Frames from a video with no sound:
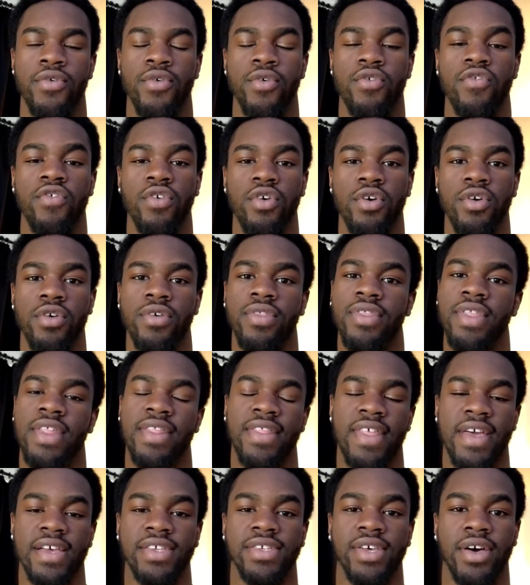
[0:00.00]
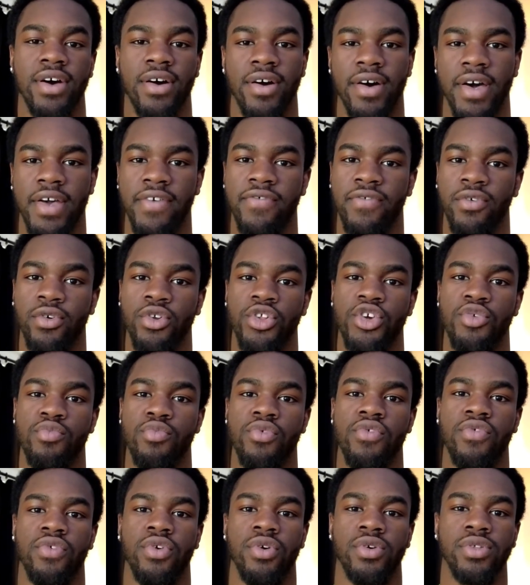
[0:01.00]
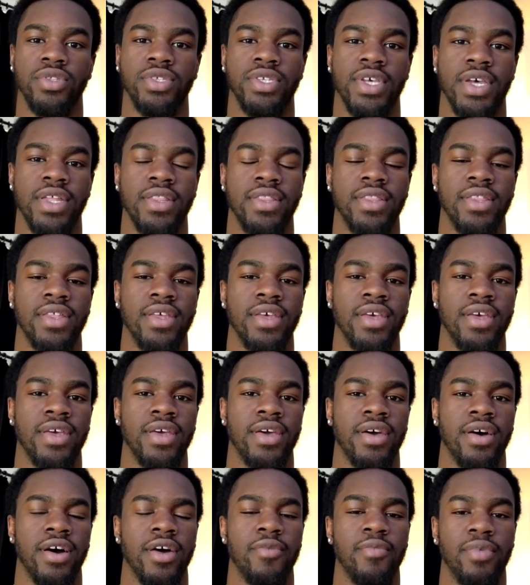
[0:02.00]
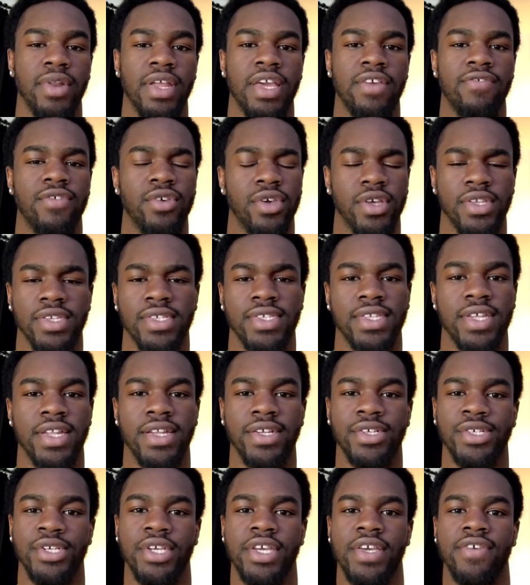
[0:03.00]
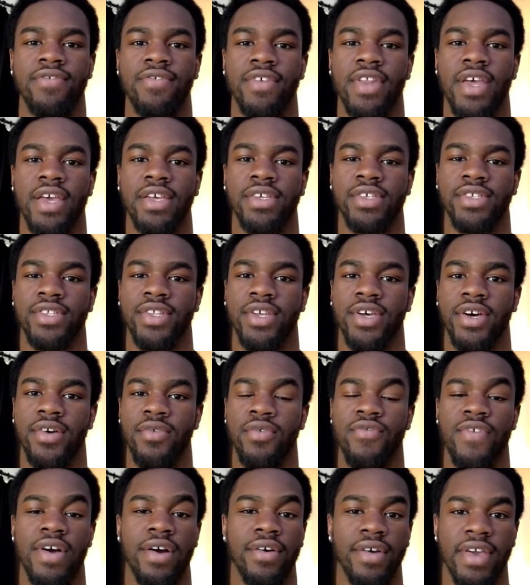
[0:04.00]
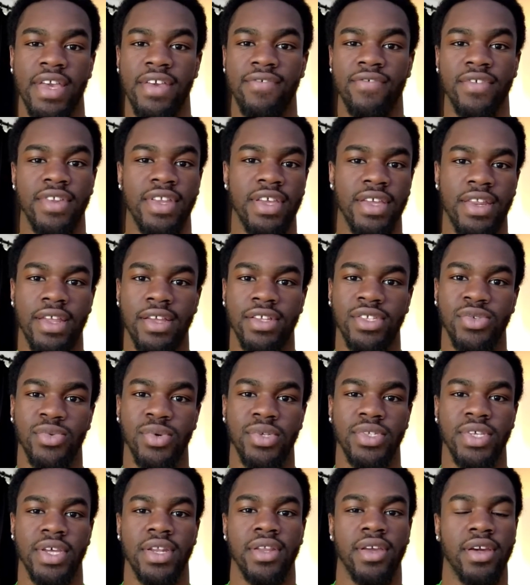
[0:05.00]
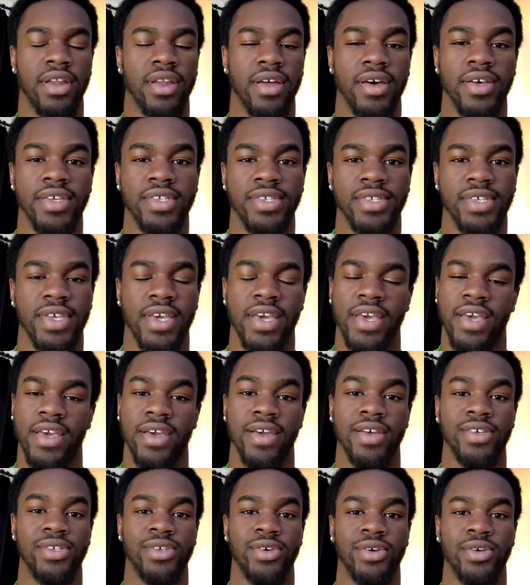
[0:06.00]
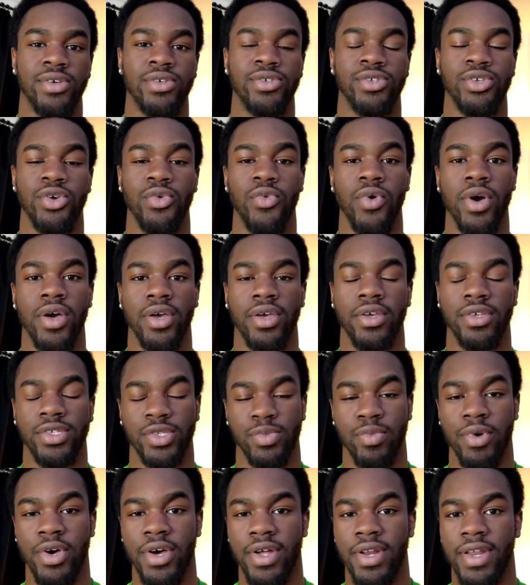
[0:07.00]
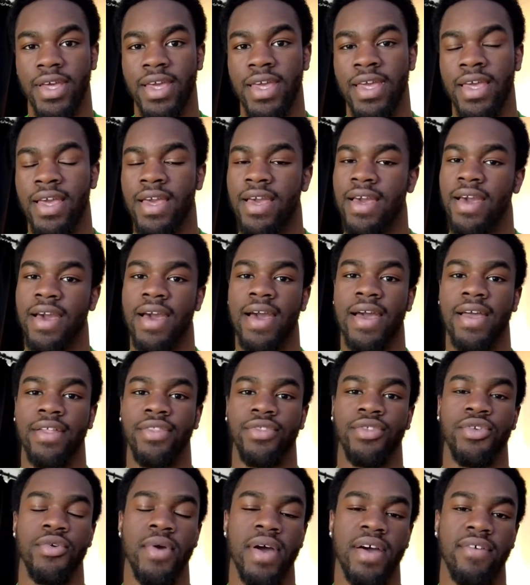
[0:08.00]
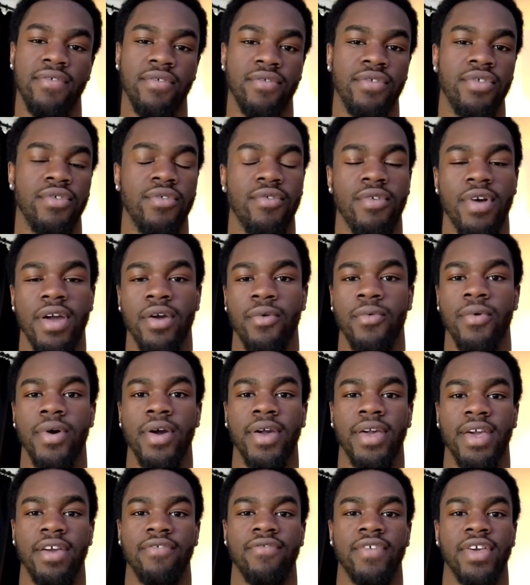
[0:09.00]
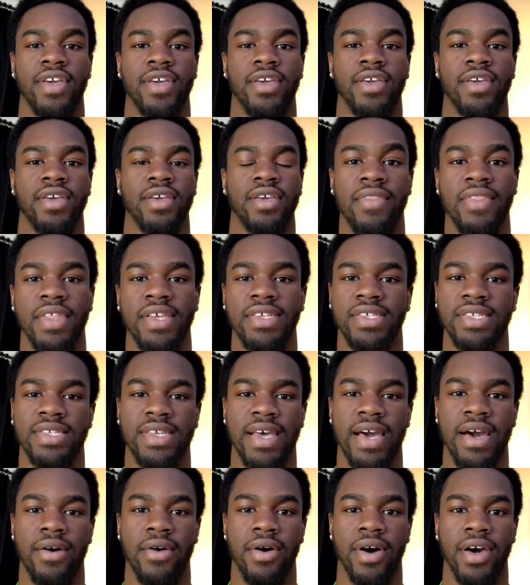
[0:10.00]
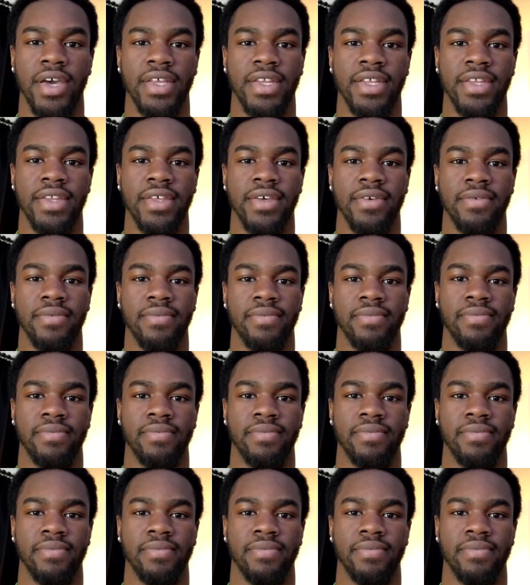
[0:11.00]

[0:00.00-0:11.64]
Although there's a high volume of content, I believe you can still achieve an A star without even needing to attend class as long as you work smartly and you have the right work ethic. And this is how I did it.